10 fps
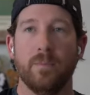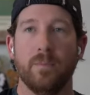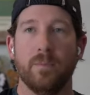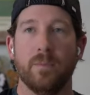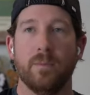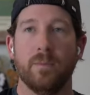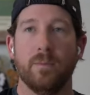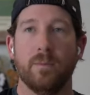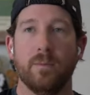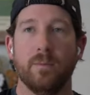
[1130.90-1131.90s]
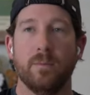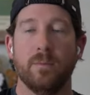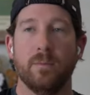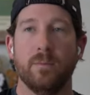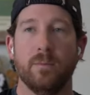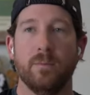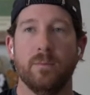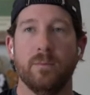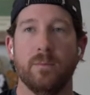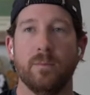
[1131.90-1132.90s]

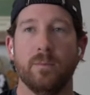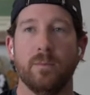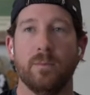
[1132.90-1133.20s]
The person shown says nothing.